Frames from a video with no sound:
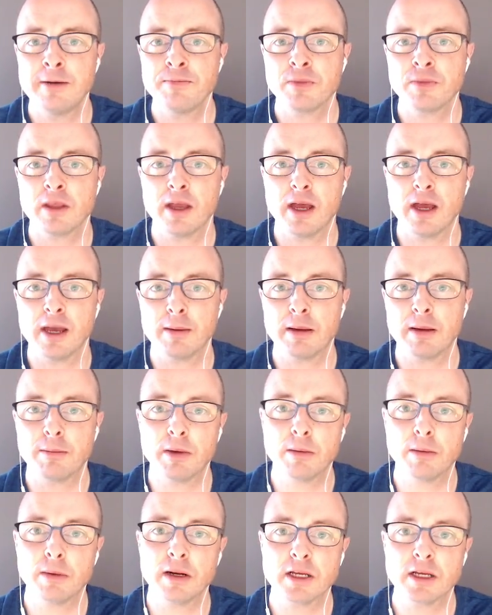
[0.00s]
It
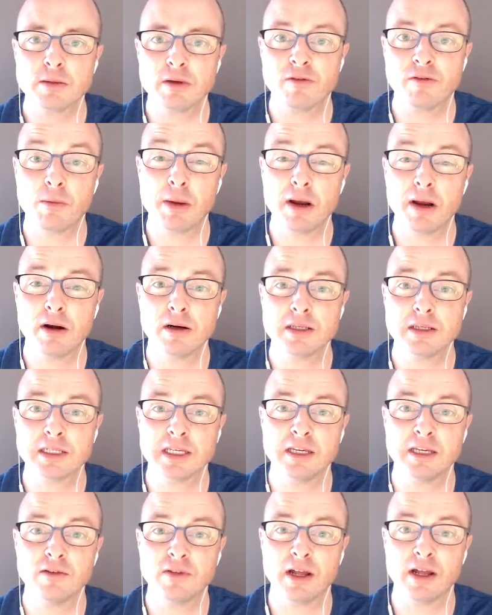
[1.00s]
might be a nice way for parents to
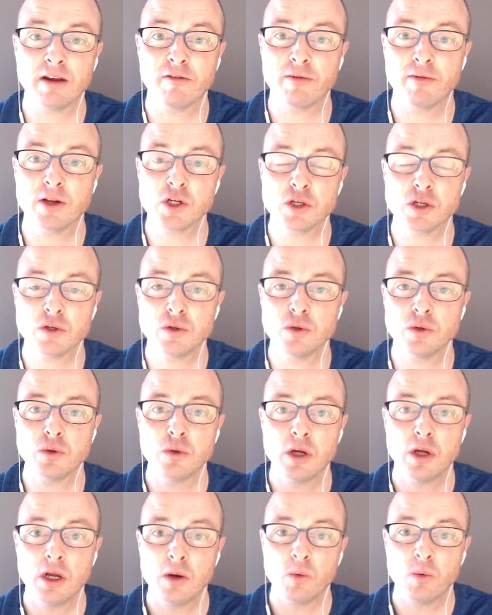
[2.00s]
give that information to you
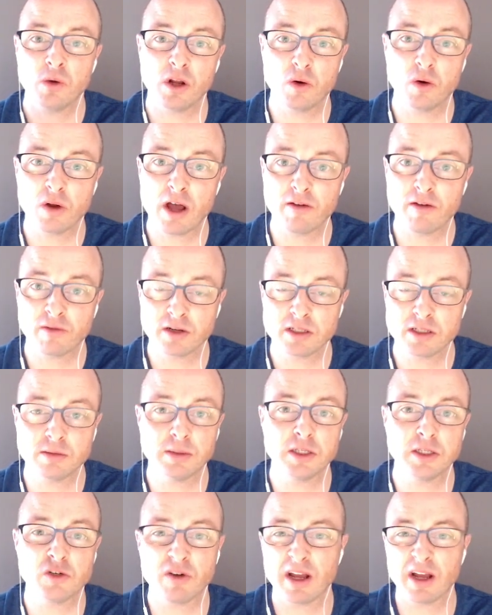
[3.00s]
without having to
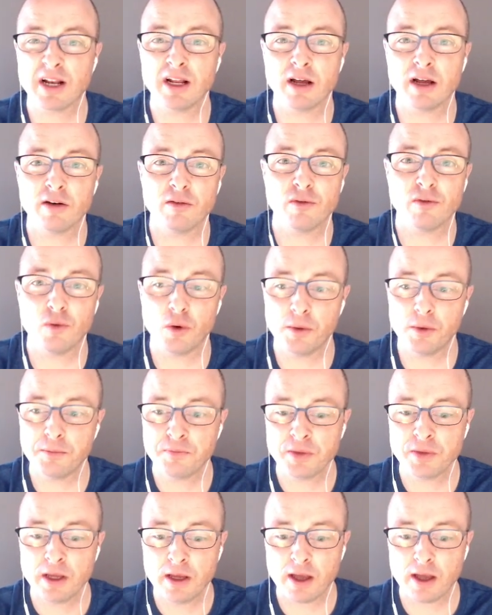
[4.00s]
be directly on the phone.
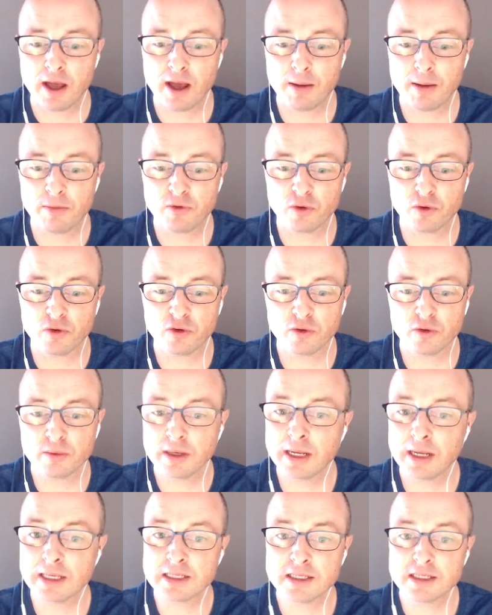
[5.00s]
So something
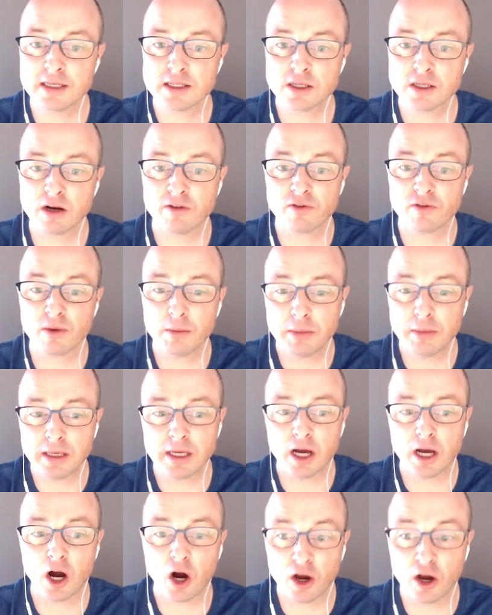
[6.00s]
like Seesaw for me,
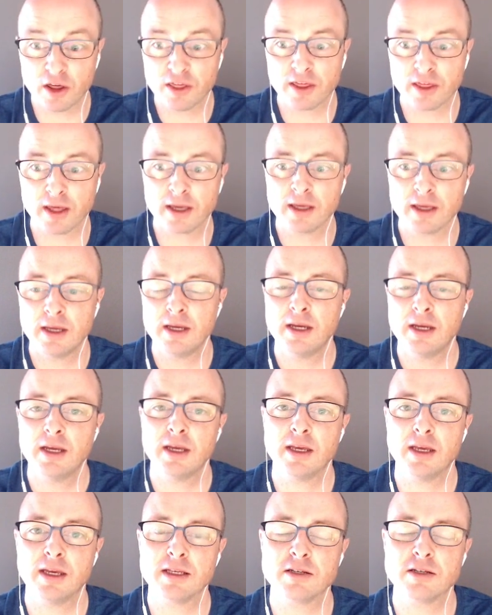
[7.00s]
I think,
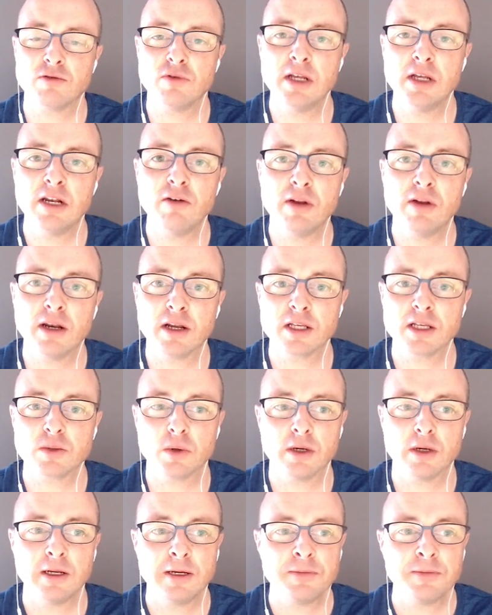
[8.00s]
is a really, really nice
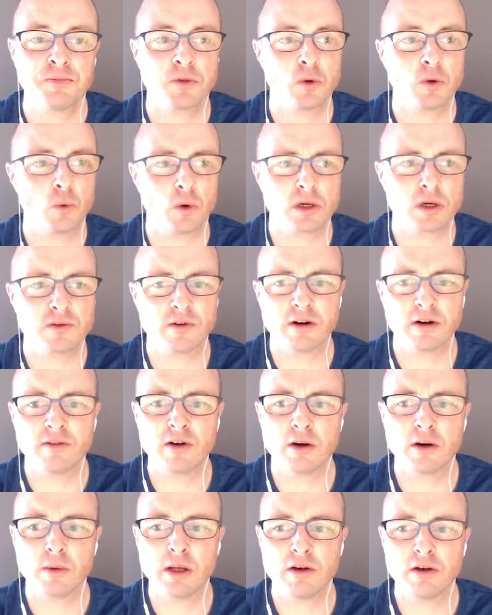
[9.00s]
one. Works very,
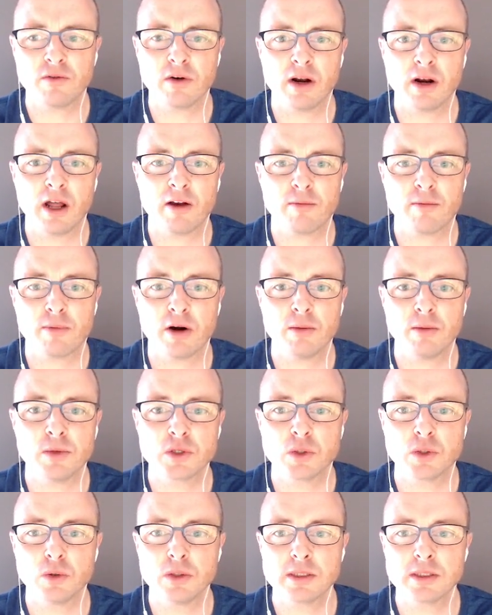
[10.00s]
very well for a lot of primary
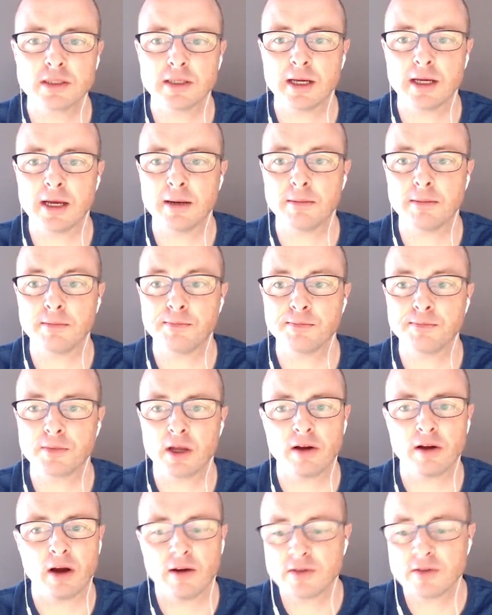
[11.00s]
schools.
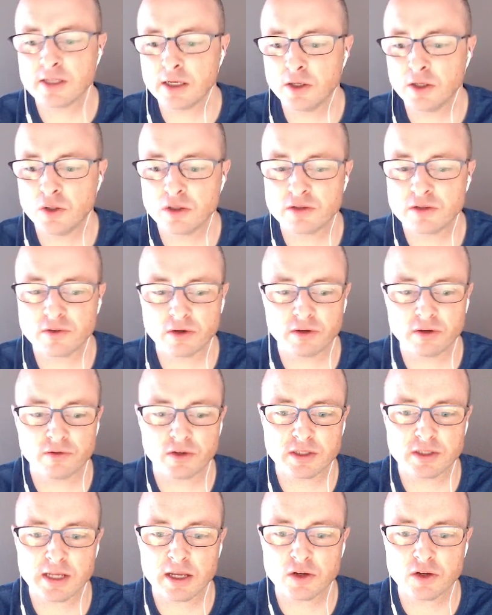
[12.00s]
I've seen it used for
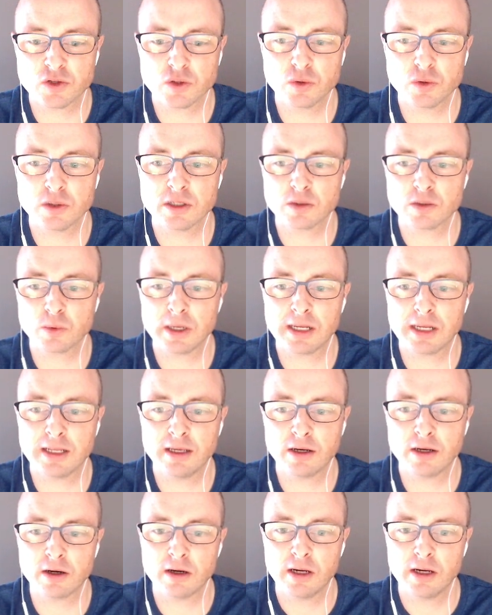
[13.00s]
secondary schools as well
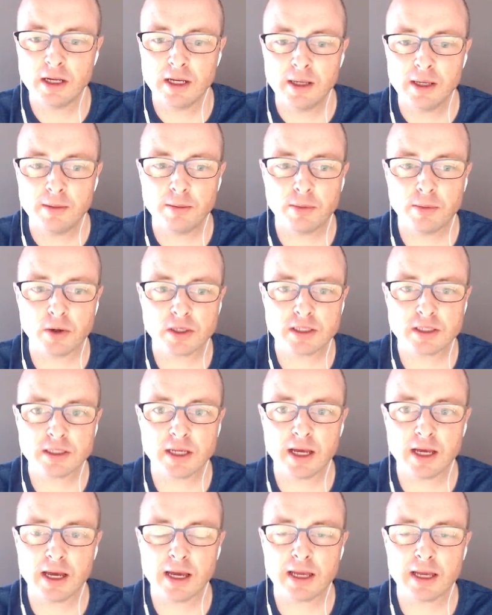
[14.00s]
here. But
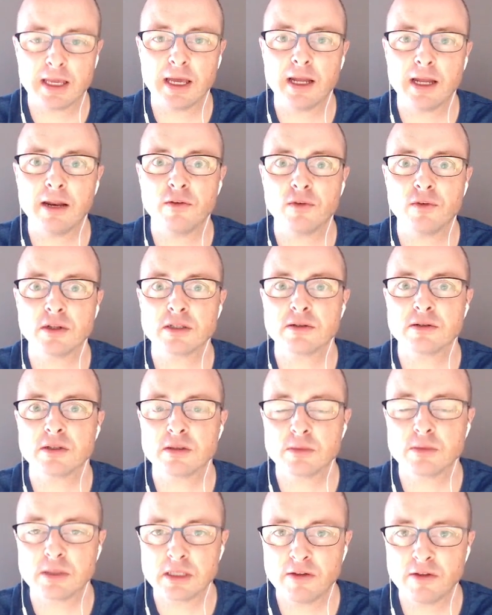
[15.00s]
again, if it's
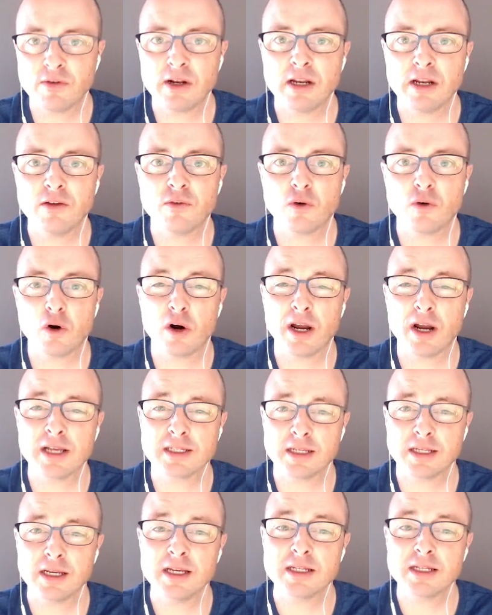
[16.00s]
specifically for
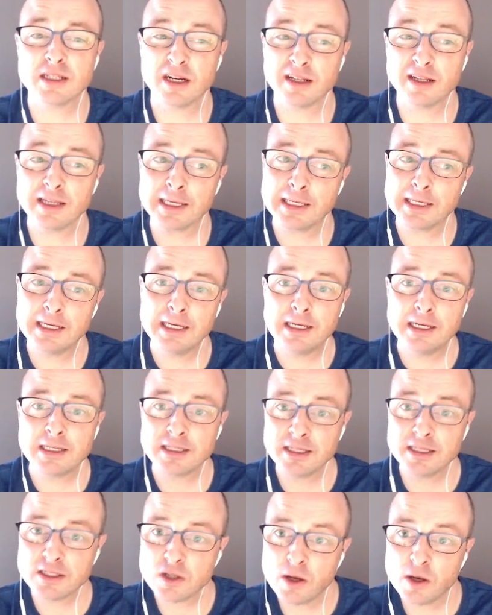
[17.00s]
SNAs, then I think
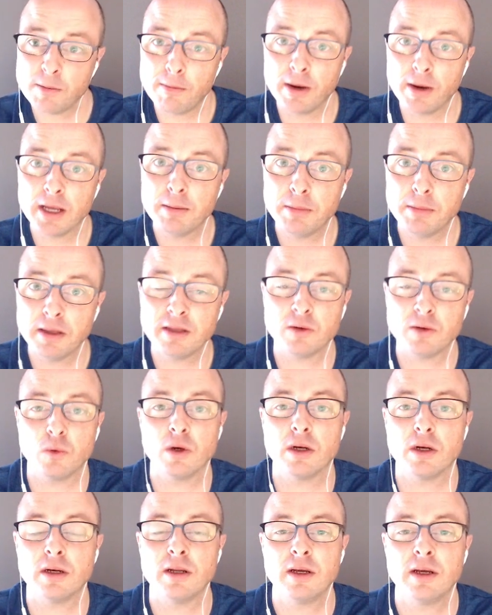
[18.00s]
Seesaw might be the
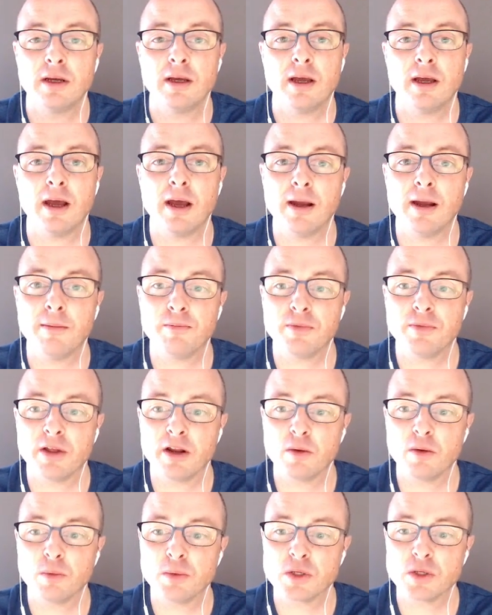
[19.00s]
one that I
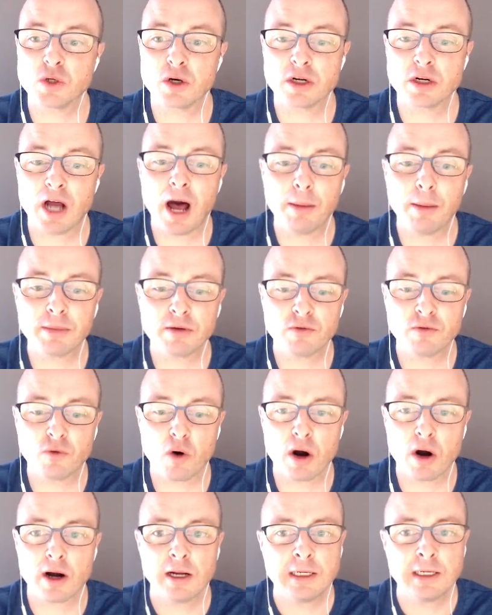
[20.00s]
would be sort of opting
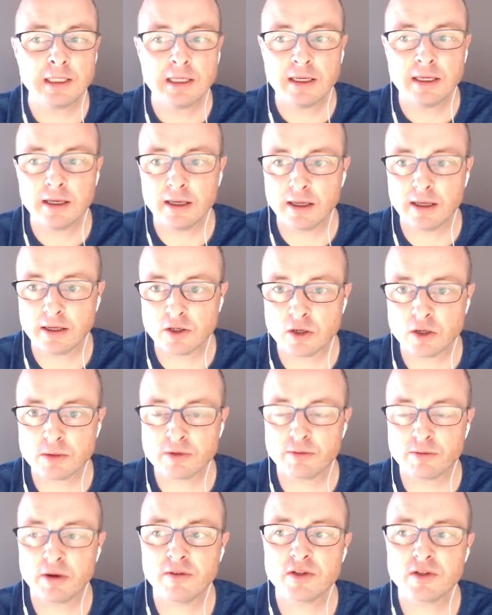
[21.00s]
for in terms of
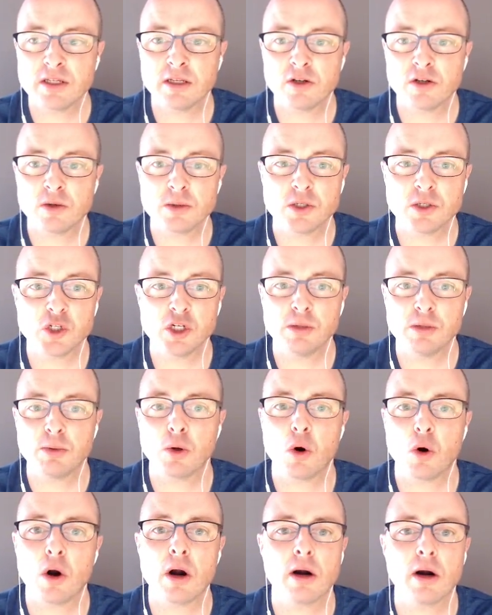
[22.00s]
privacy, in terms of
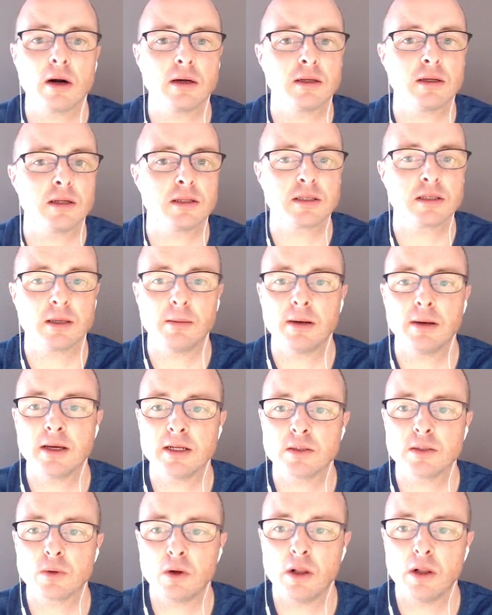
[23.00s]
GDPR. It's
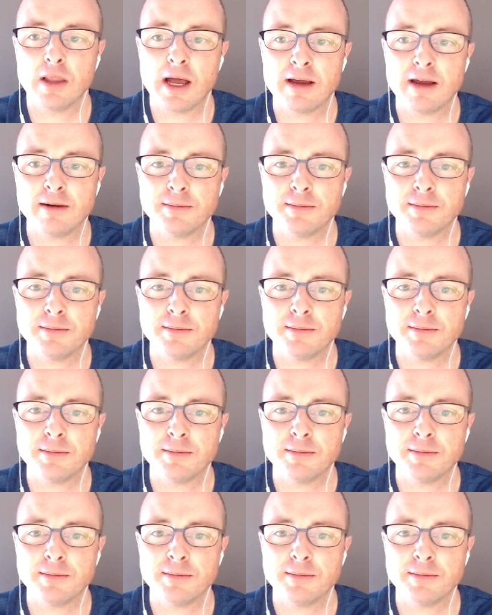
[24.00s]
compliant with all that.